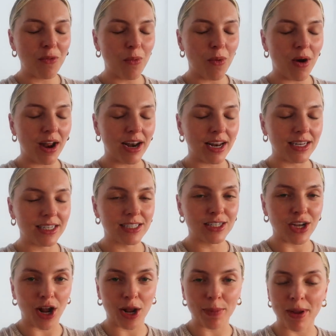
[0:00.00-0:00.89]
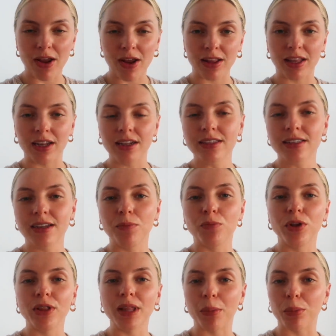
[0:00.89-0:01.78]
wanted to talk about a little
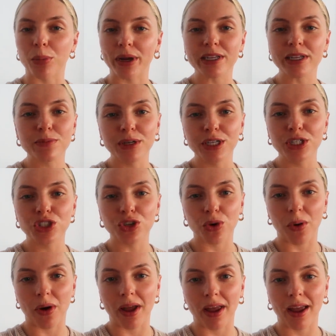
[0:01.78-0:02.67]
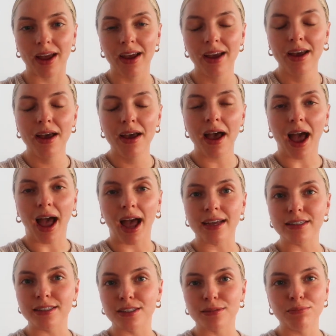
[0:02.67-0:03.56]
something that brings me joy,
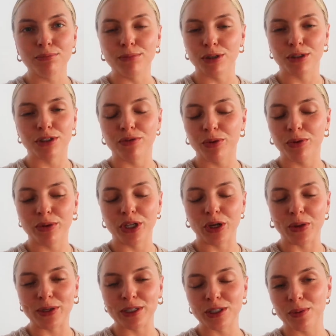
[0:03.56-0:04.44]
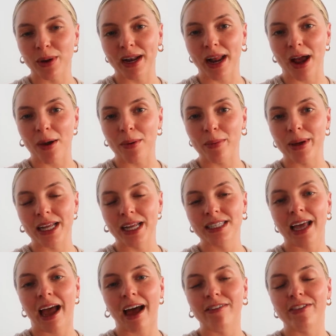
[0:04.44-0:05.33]
and most of you will know this right now, but
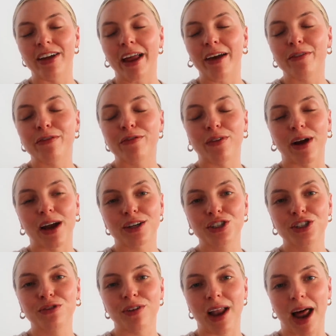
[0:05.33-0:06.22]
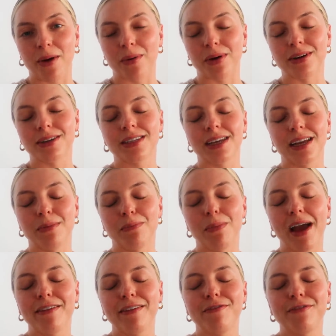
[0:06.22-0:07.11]
it's having fresh flowers in
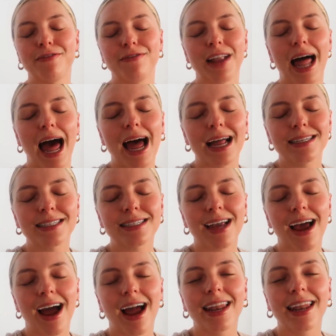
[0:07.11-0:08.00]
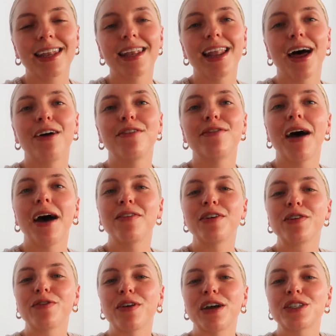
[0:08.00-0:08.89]
my flat. I love
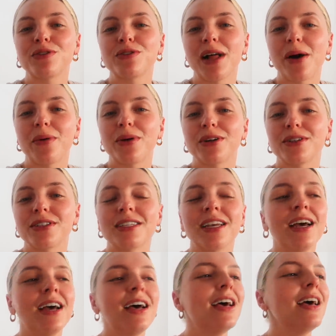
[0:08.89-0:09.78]
having fresh flowers